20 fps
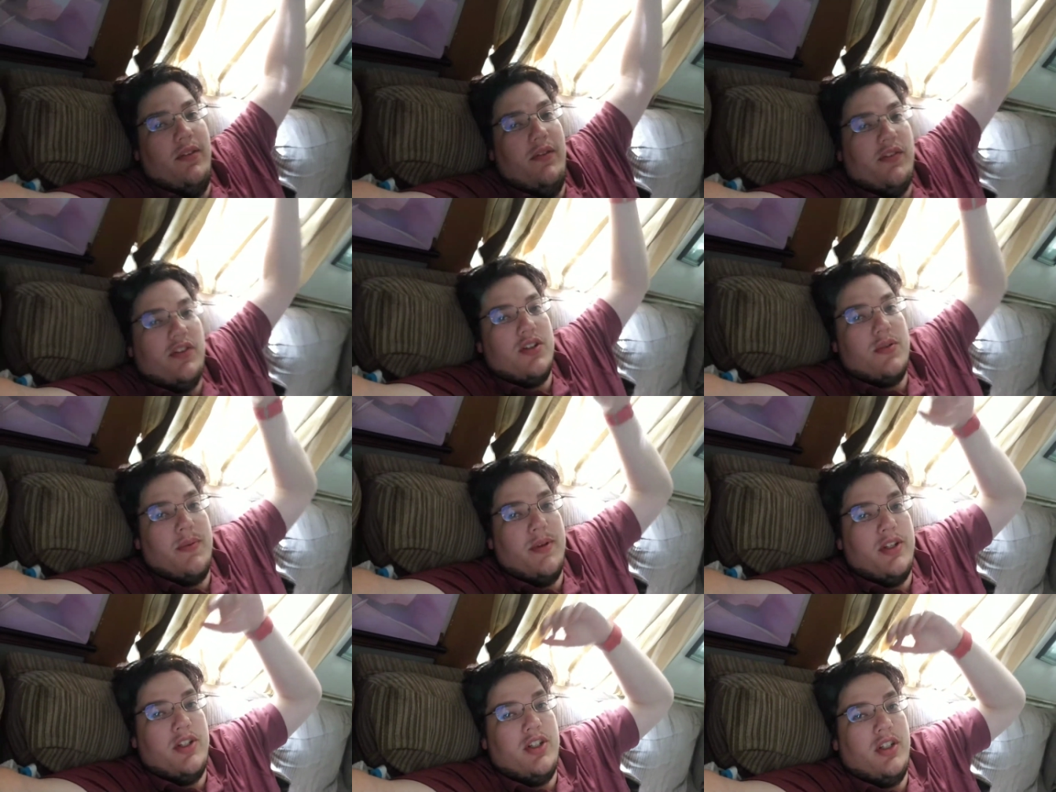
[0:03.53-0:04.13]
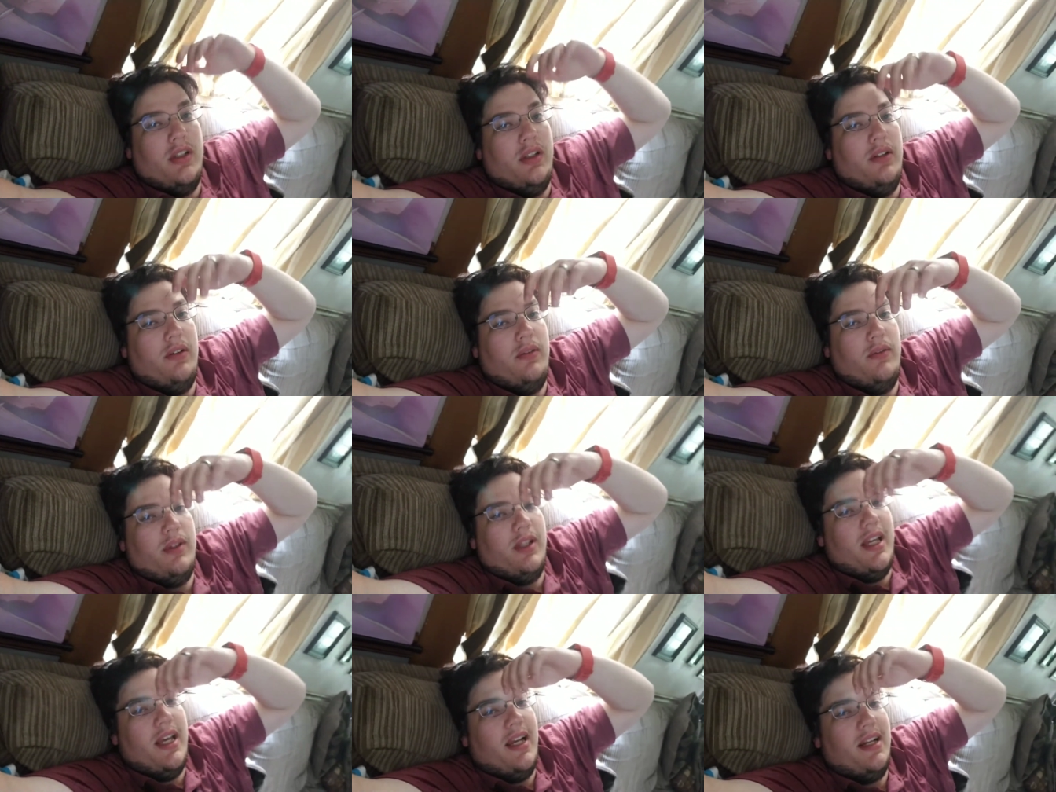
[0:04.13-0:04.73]
We've just been chilling,
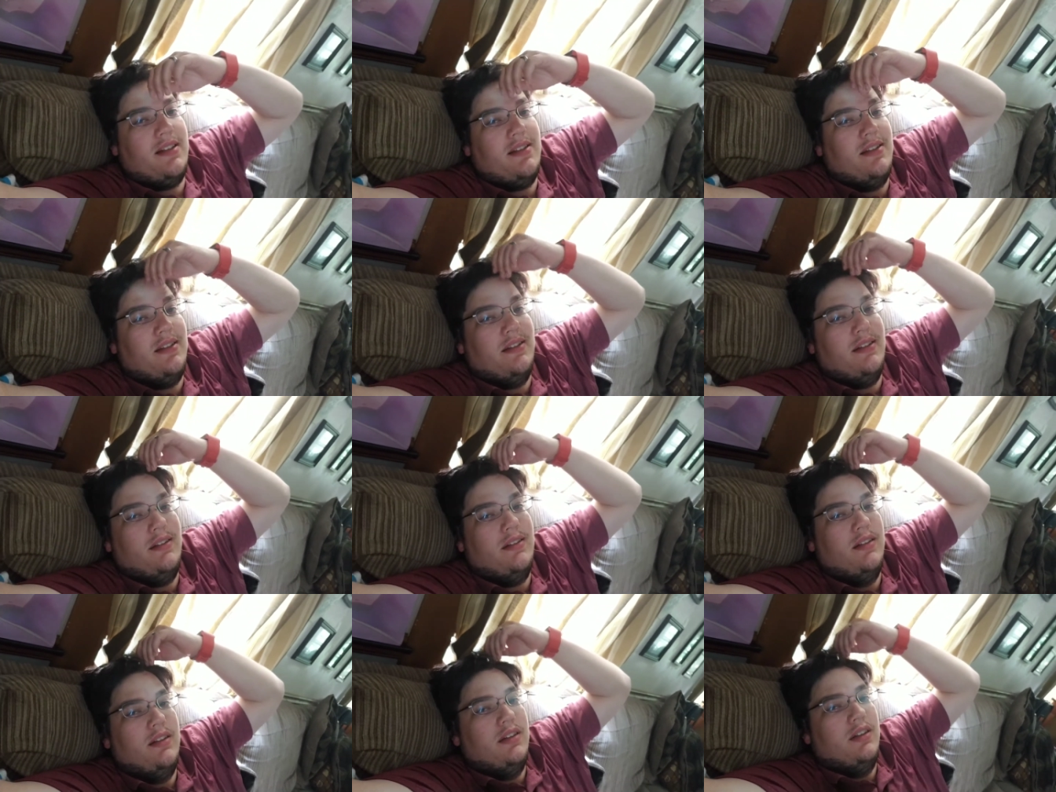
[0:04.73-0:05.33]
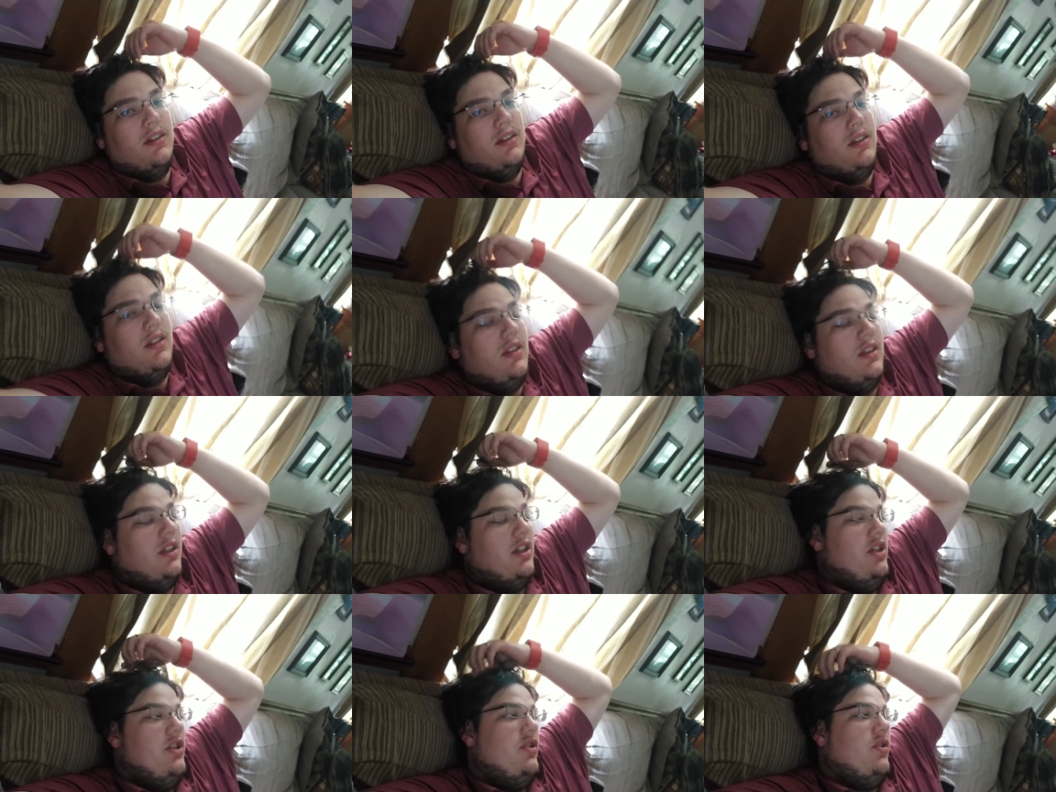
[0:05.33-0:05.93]
relaxing,
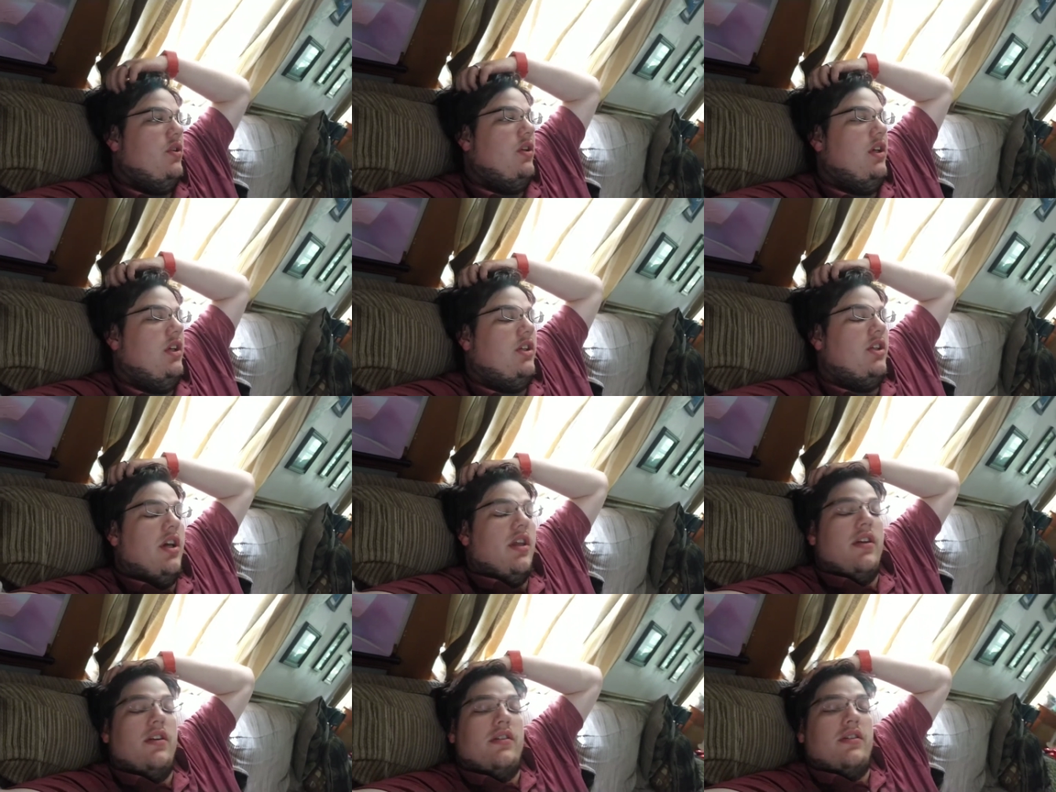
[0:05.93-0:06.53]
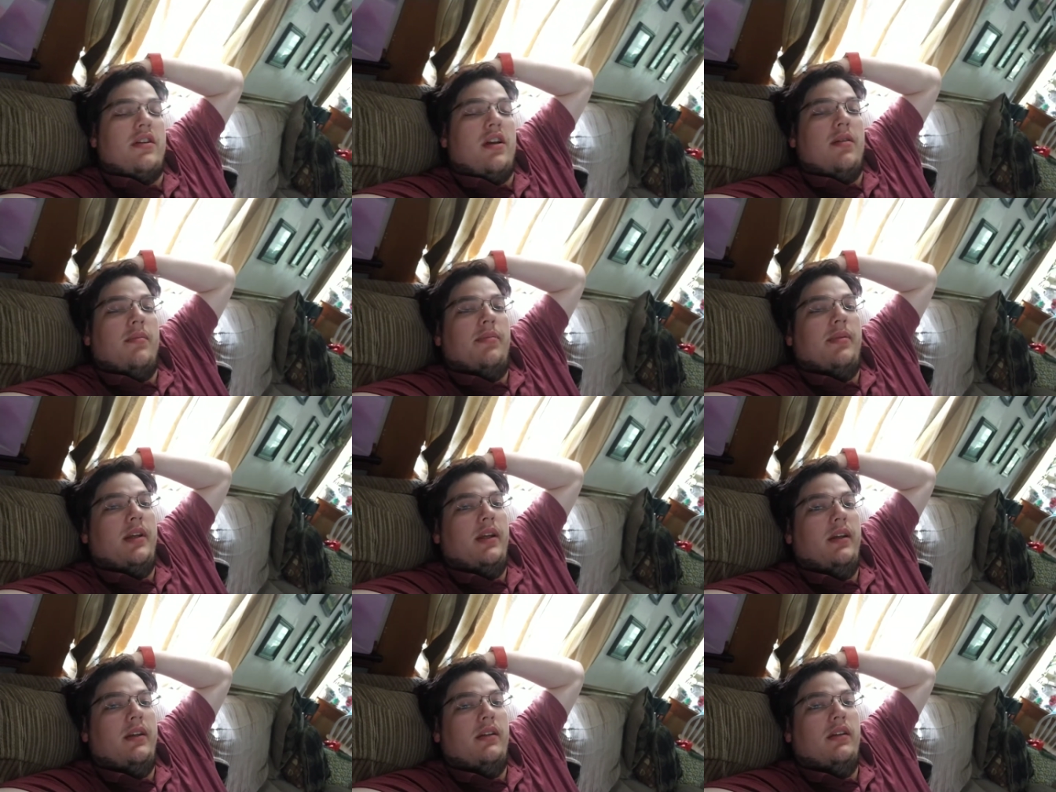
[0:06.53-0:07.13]
enjoying each other's
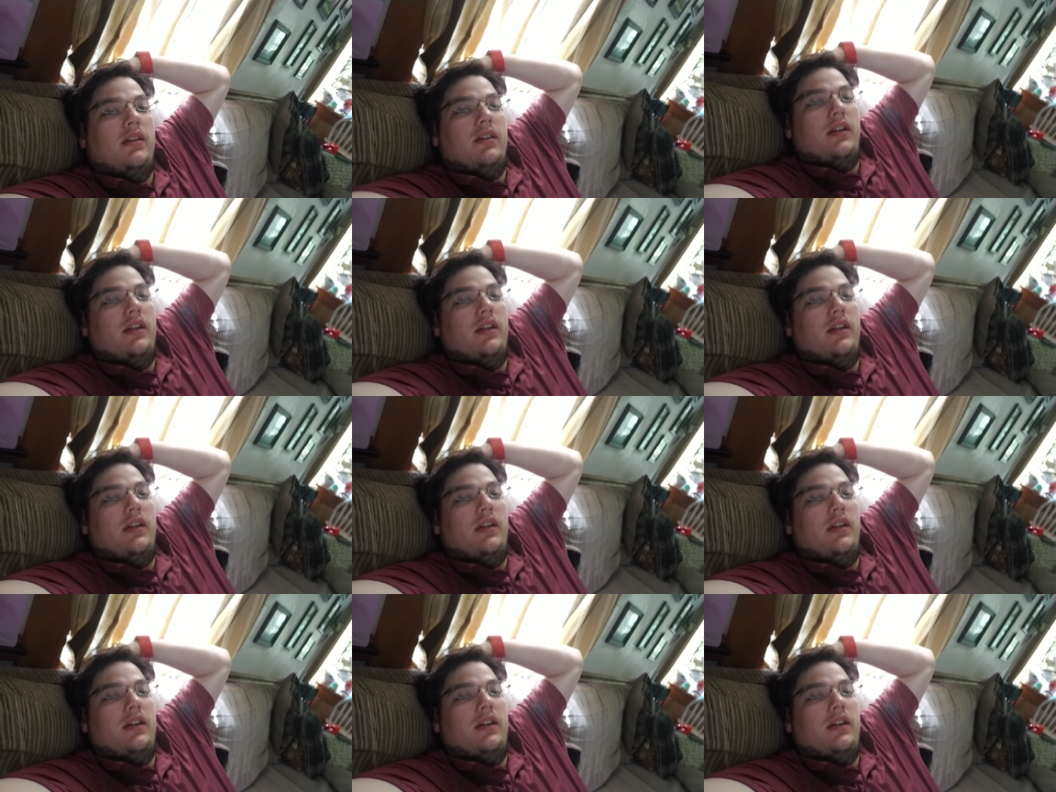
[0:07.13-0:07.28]
company,